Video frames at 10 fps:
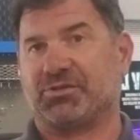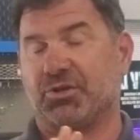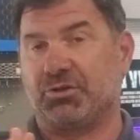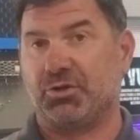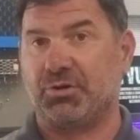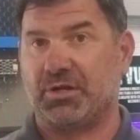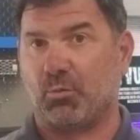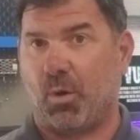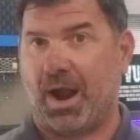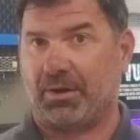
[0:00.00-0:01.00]
So you do need to
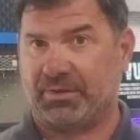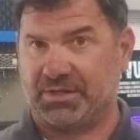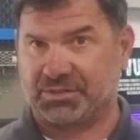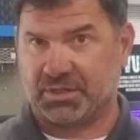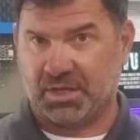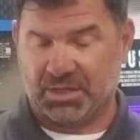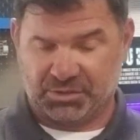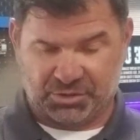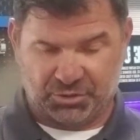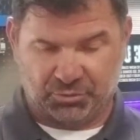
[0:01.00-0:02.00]
wire these
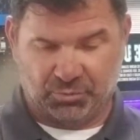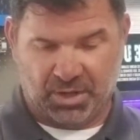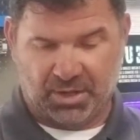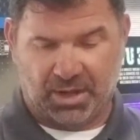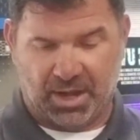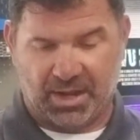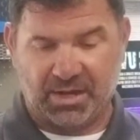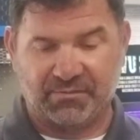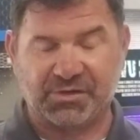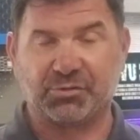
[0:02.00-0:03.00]
to
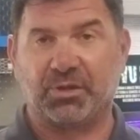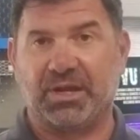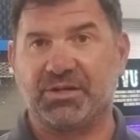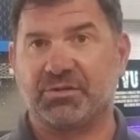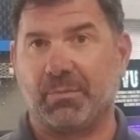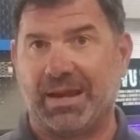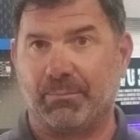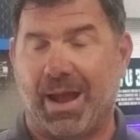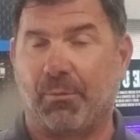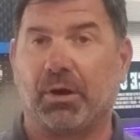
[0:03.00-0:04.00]
individually into
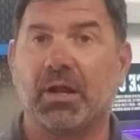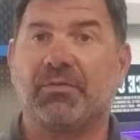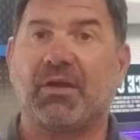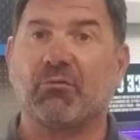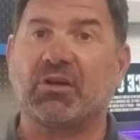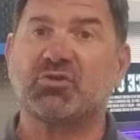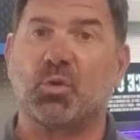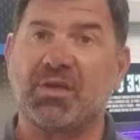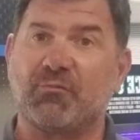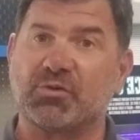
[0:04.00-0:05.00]
main power. They run
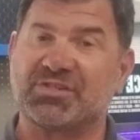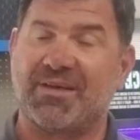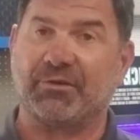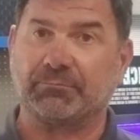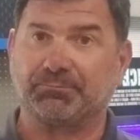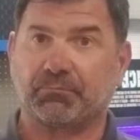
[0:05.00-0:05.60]
24/7.